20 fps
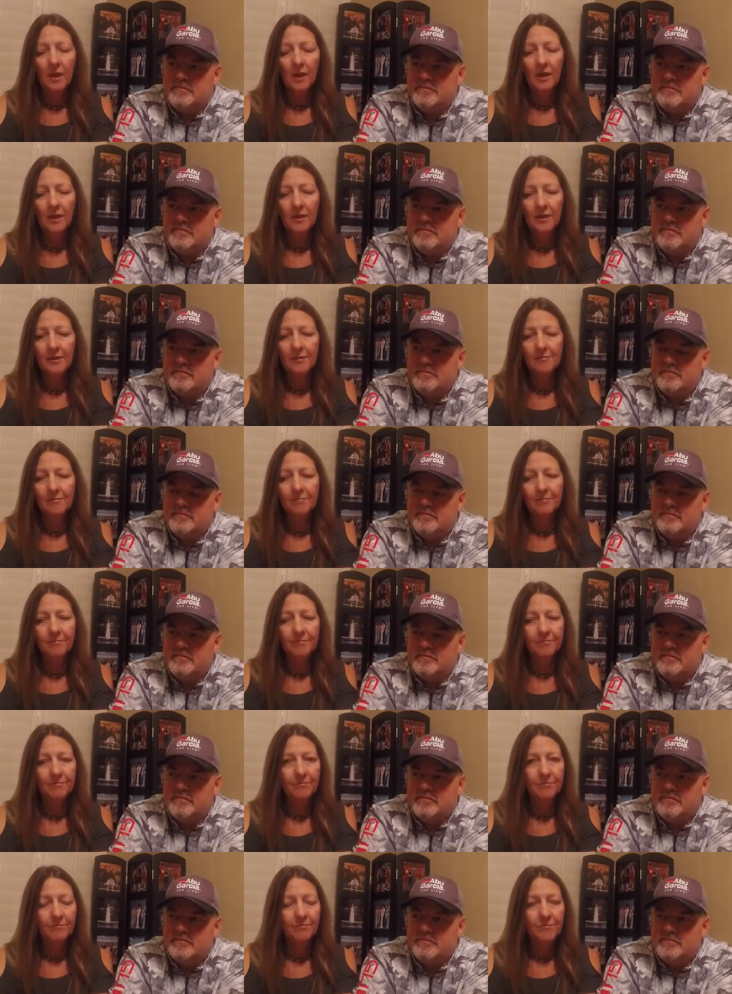Speaker 1: um,
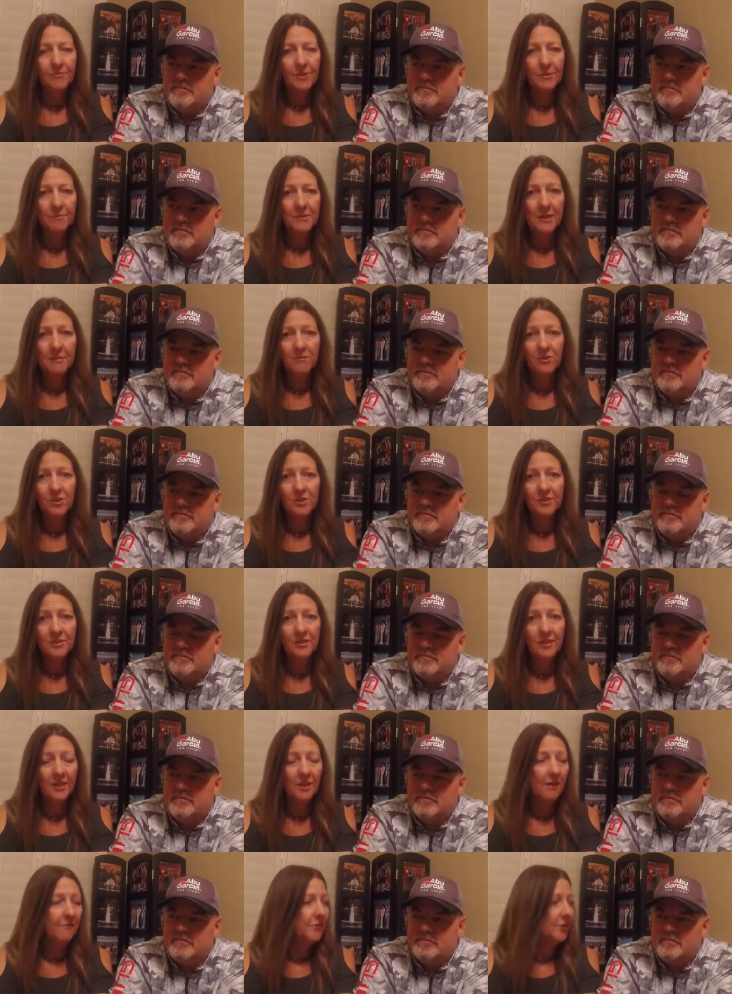sometimes just
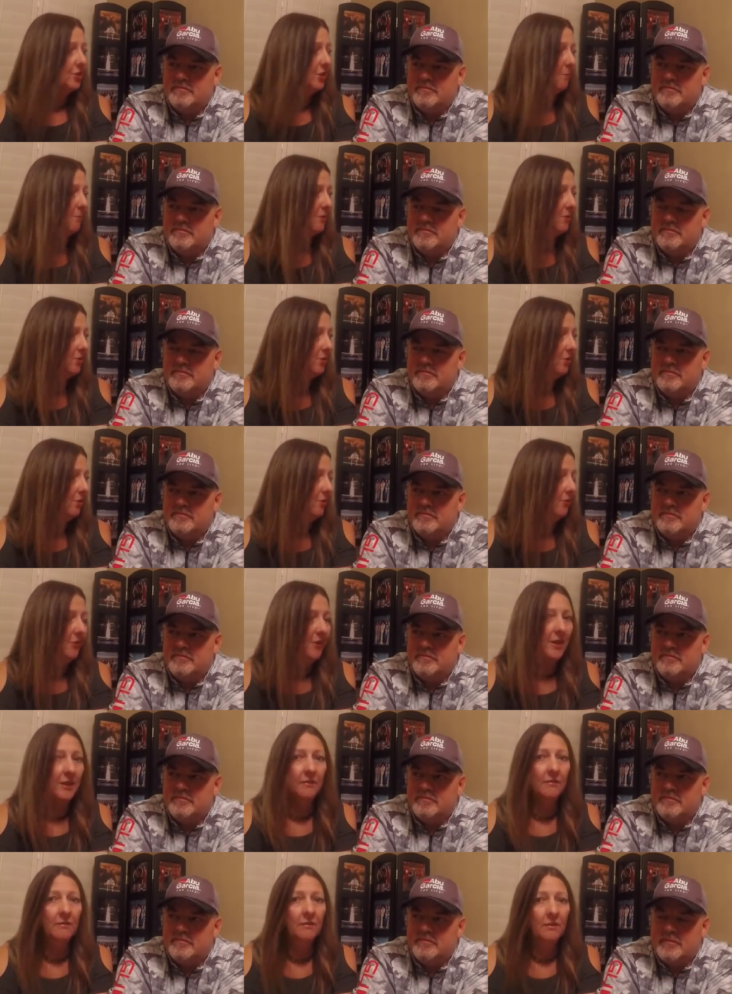get off the ship and do your own
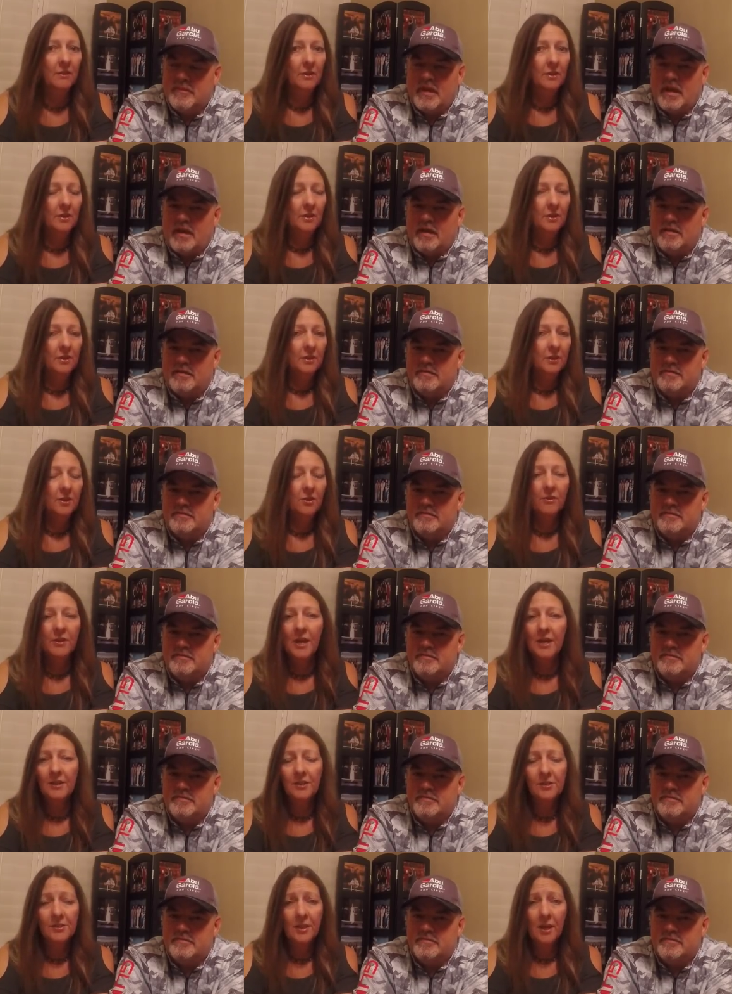thing. Yeah. You know,
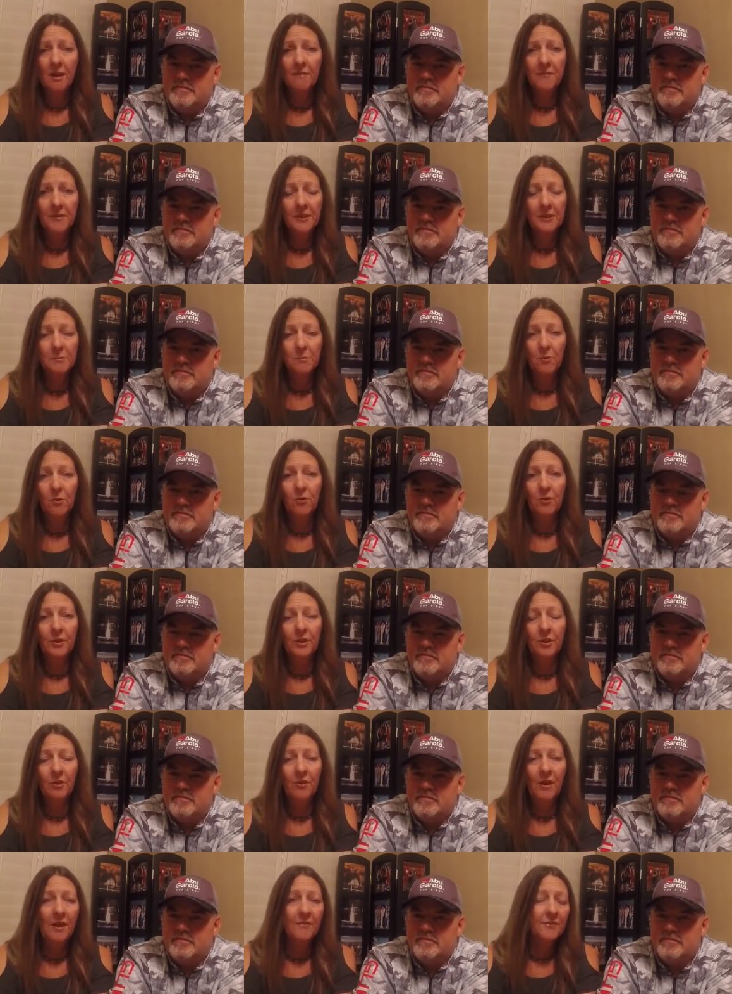kind of just get off and explore. You
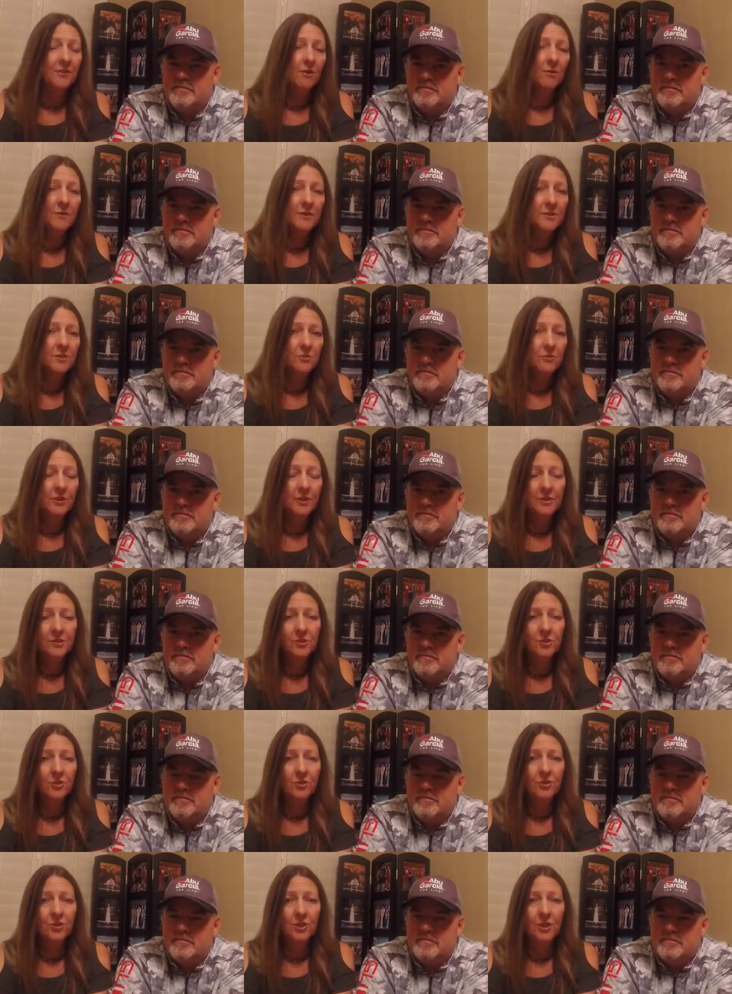don't have to always do an
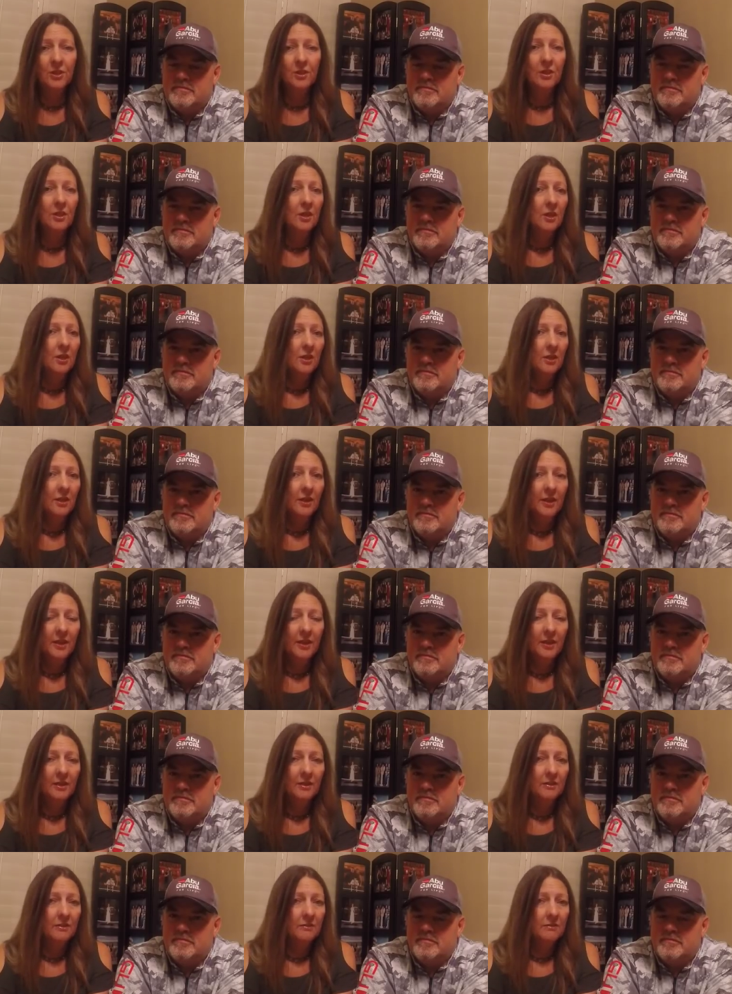excursion,
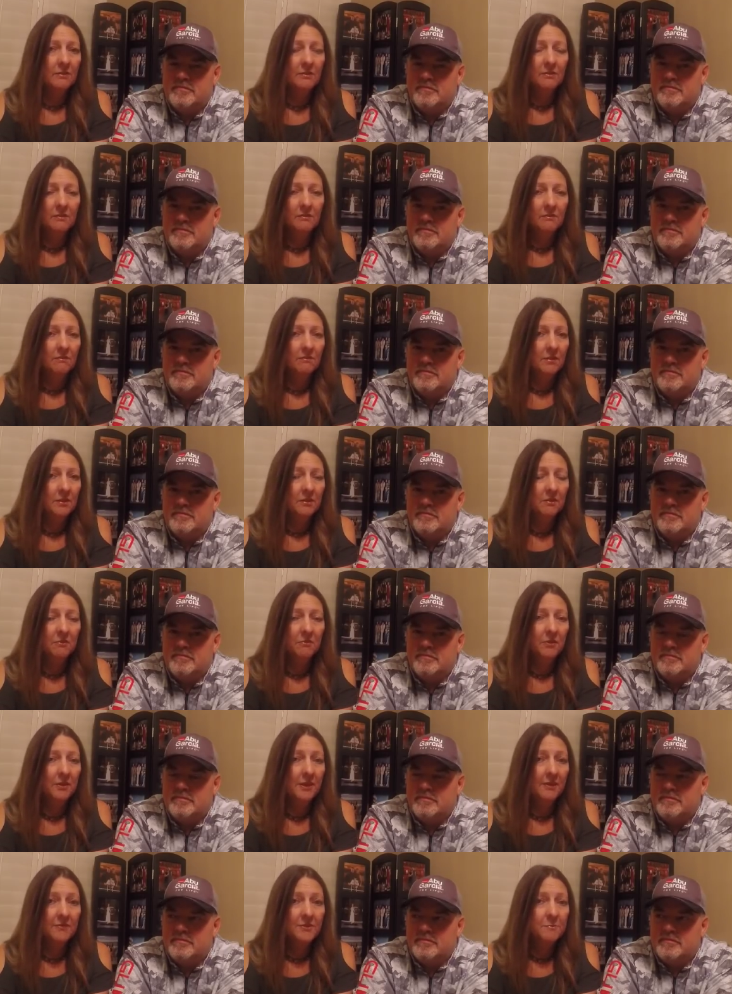and you don't
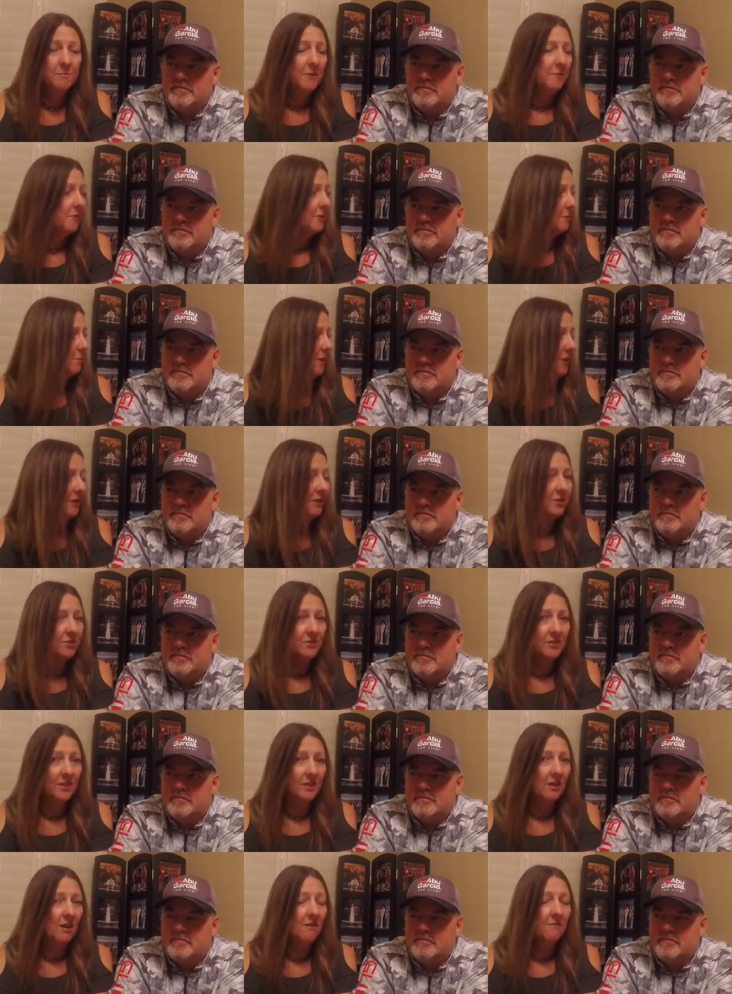really have to spend much money. Just
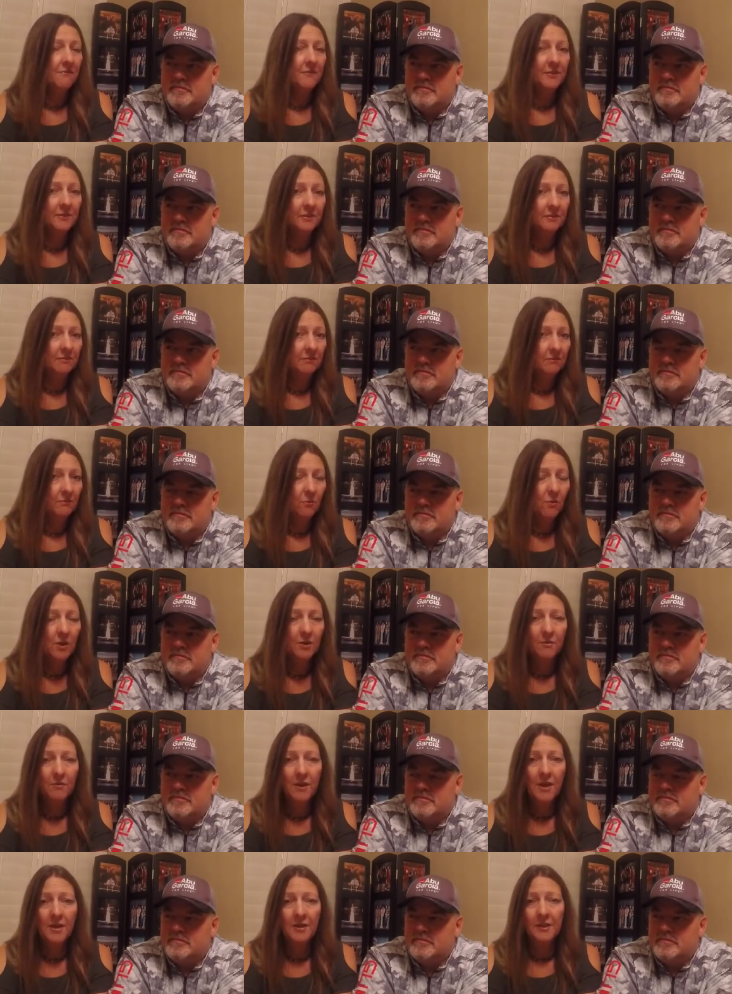get off and walk
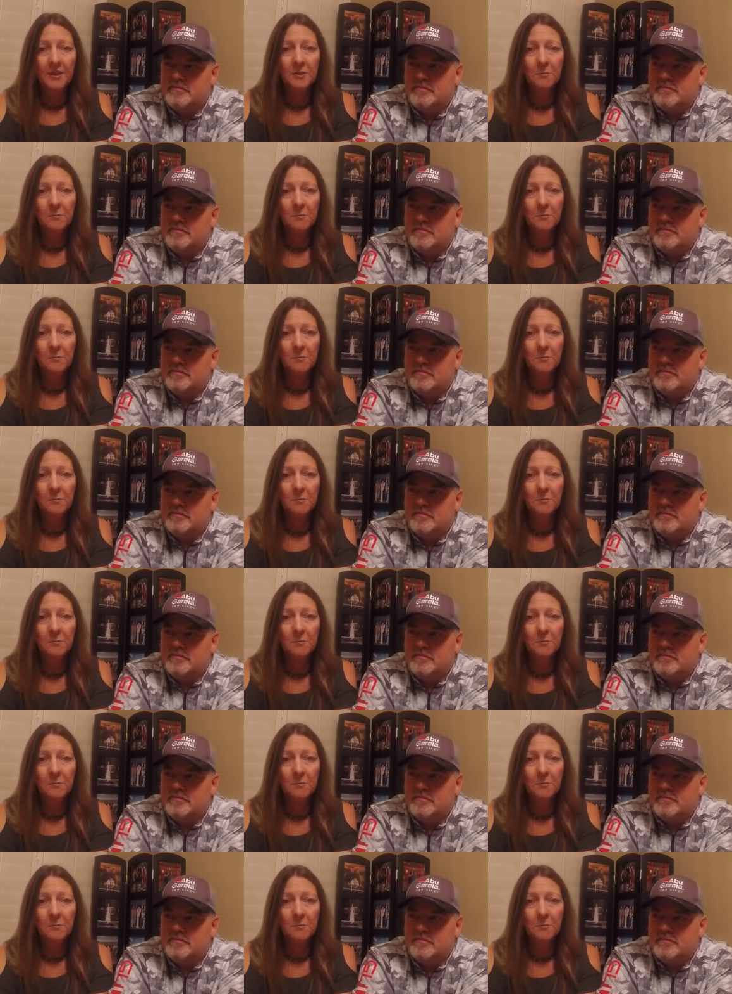around,